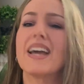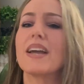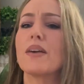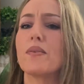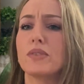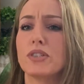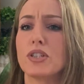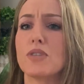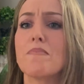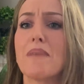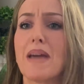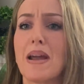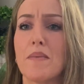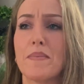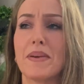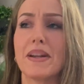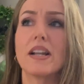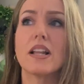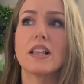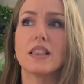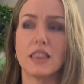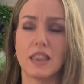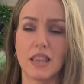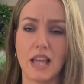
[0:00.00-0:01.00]
language
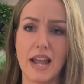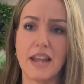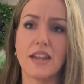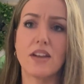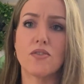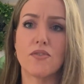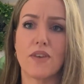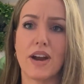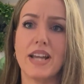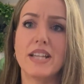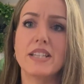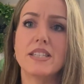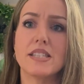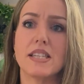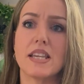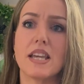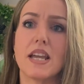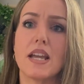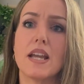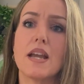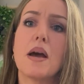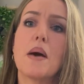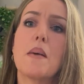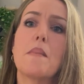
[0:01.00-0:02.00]
impairment, like
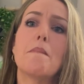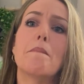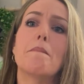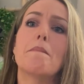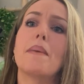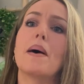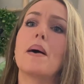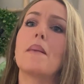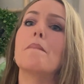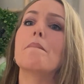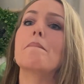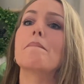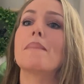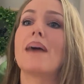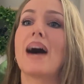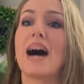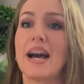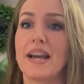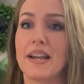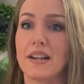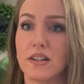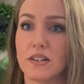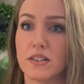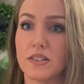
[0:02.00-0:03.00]
Gracie, but
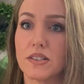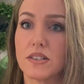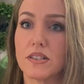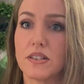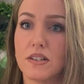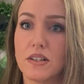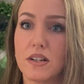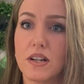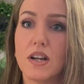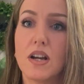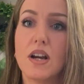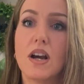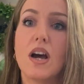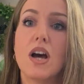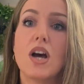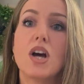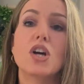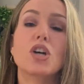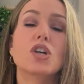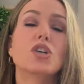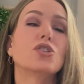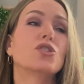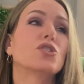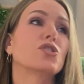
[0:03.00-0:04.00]
mild.
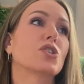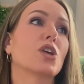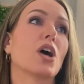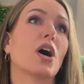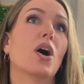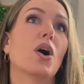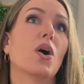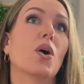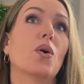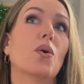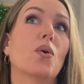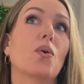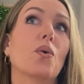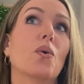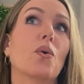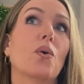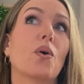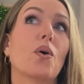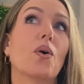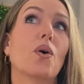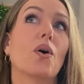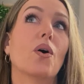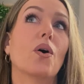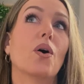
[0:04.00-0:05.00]
So
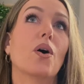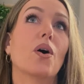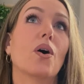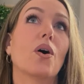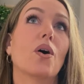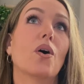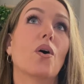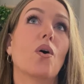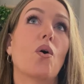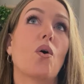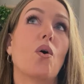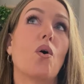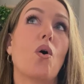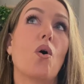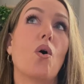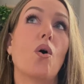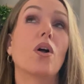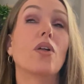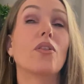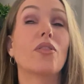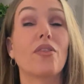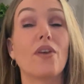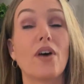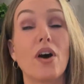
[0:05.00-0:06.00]

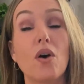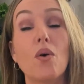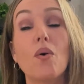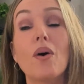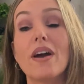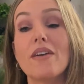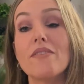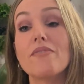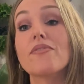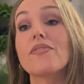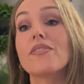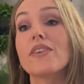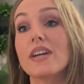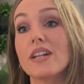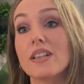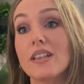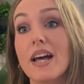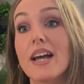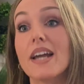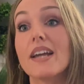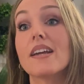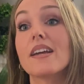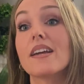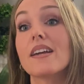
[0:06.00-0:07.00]
although I
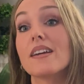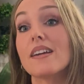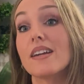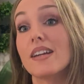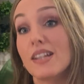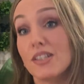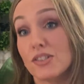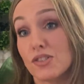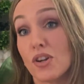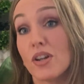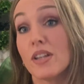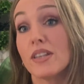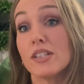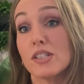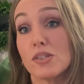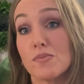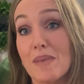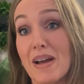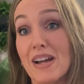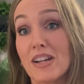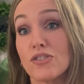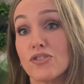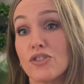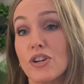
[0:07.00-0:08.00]
feel like he's on the
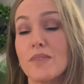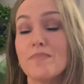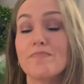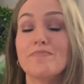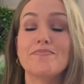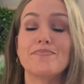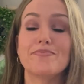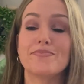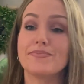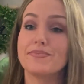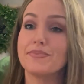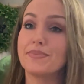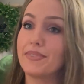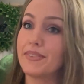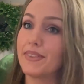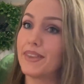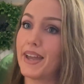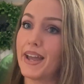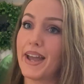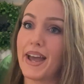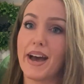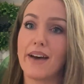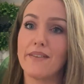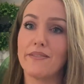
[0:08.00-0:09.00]
spectrum,
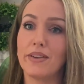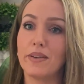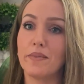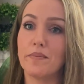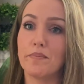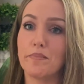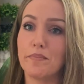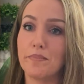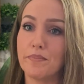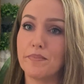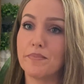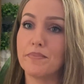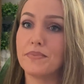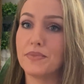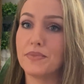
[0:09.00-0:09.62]
they haven't